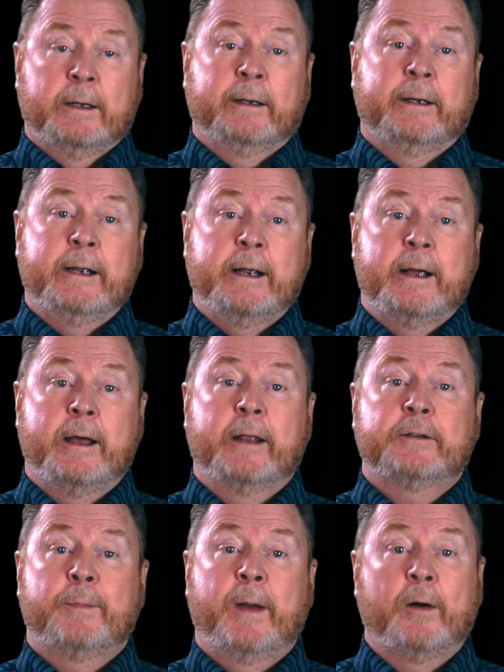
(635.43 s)
Yeah,
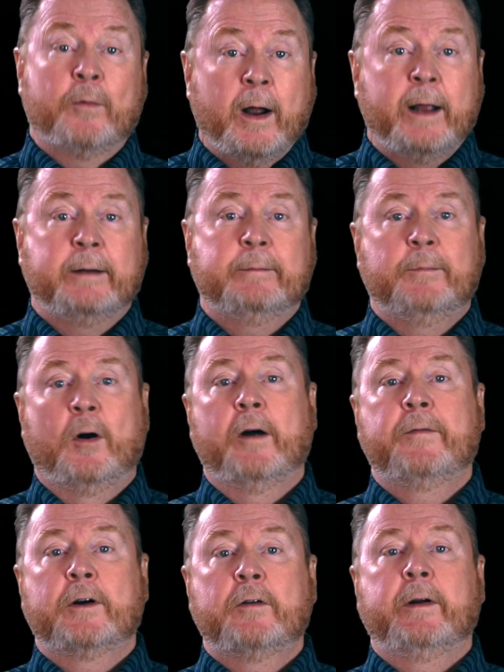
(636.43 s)
that's about right,
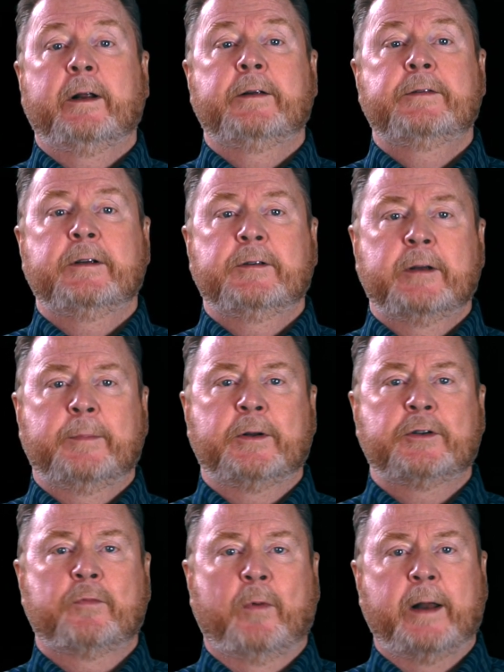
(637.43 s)
Marv agreed as he sipped
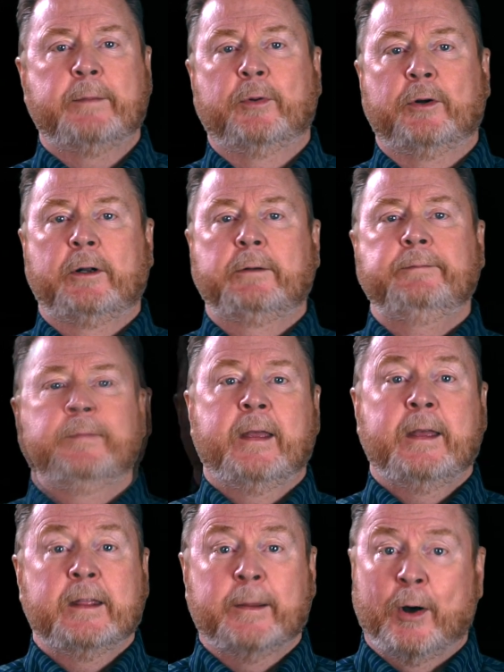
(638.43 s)
his Red Bull.
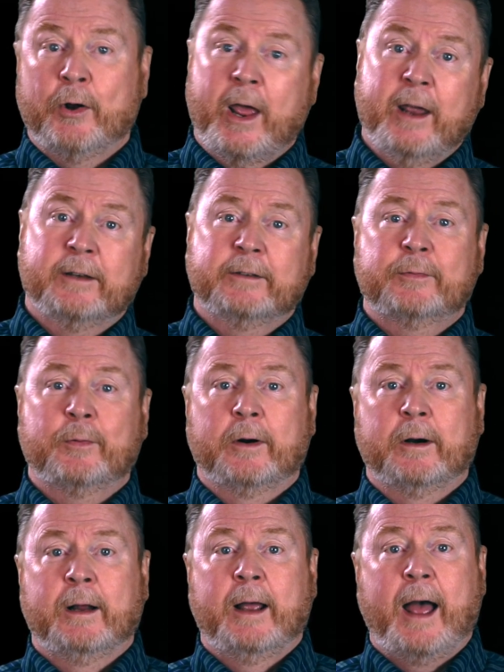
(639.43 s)
The bodegas
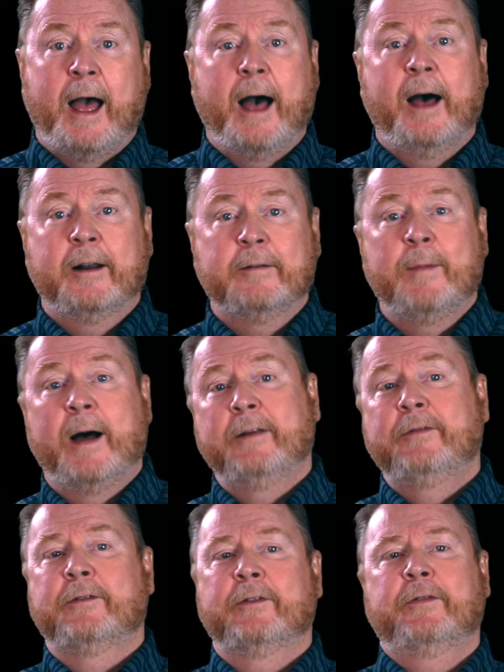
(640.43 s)
were out of
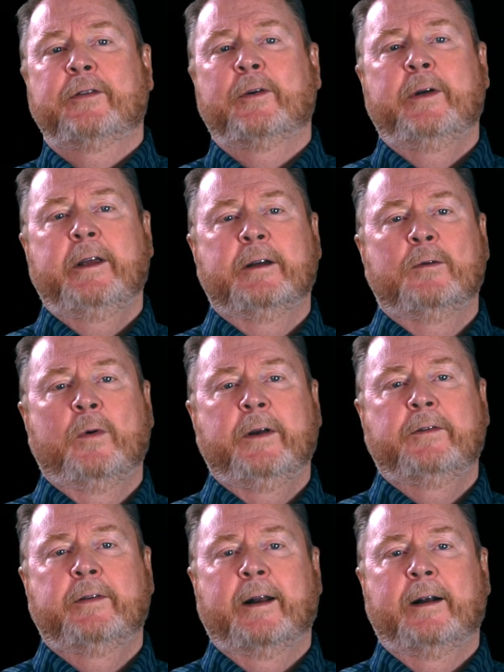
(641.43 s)
Monster, so he and we
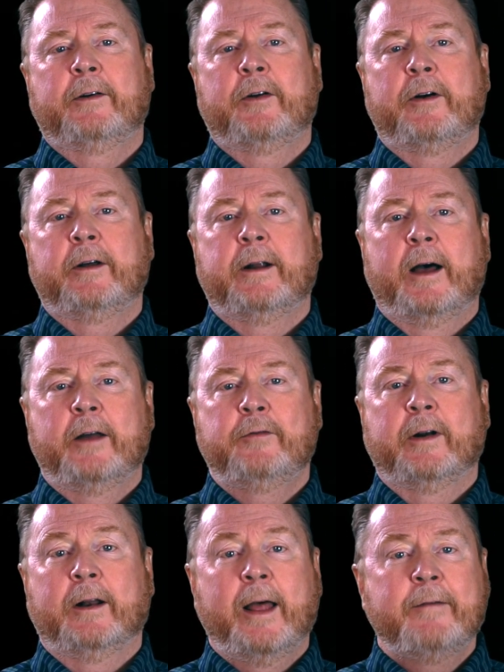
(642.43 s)
settled on
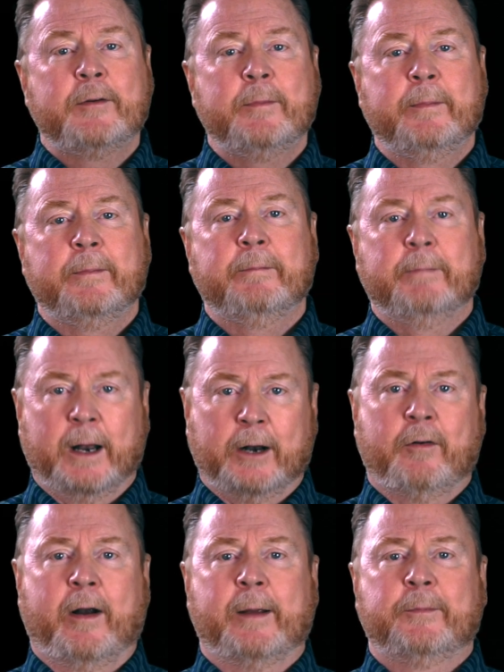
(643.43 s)
111
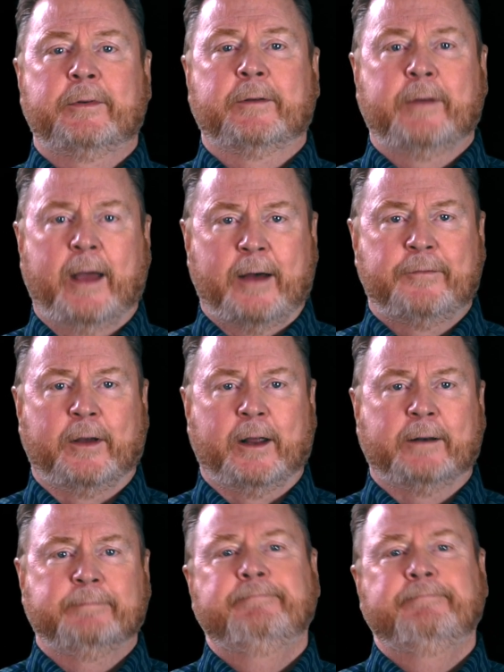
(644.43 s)
milligrams of caffeine.